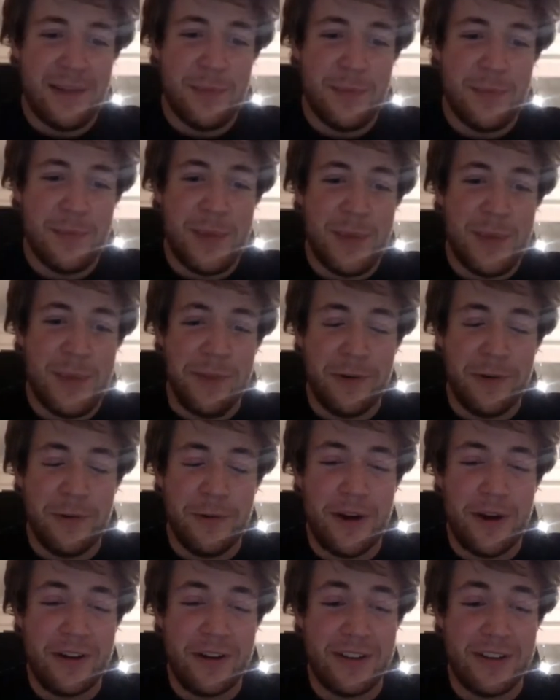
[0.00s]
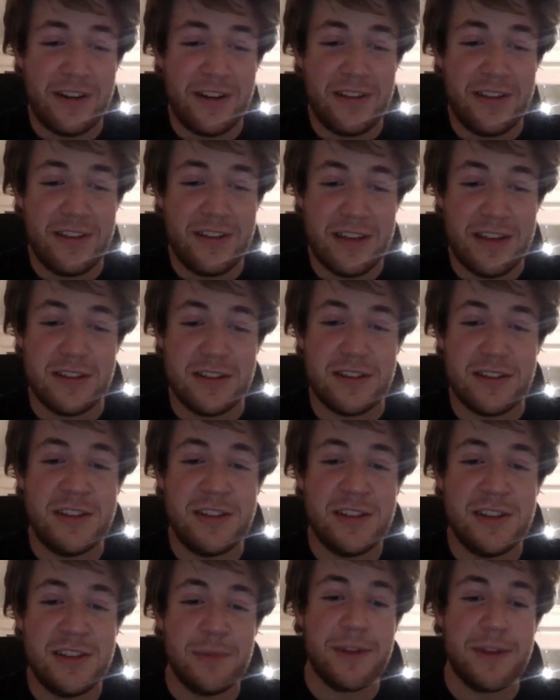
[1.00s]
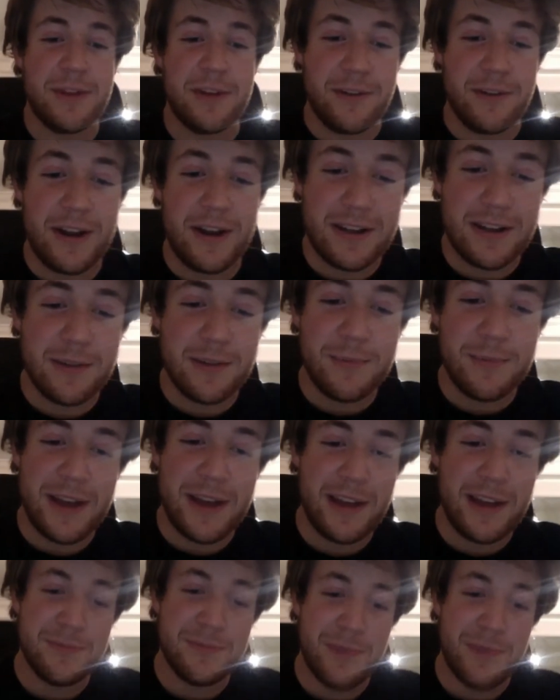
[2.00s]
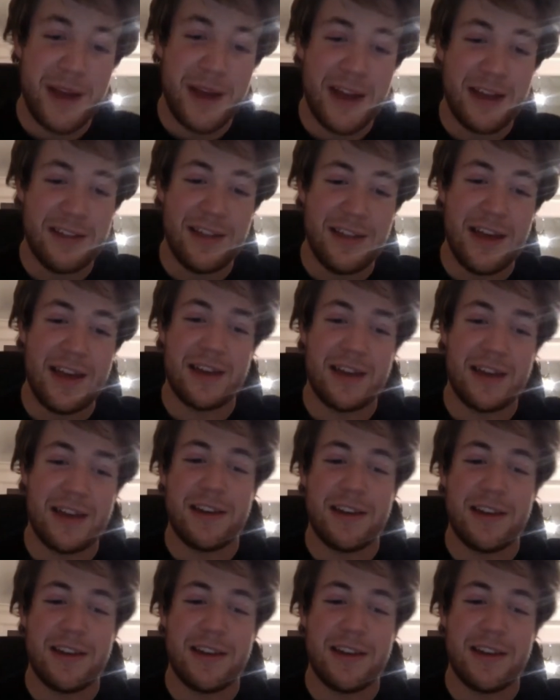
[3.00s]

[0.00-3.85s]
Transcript: to pay for water there. They just shipped it right to my my like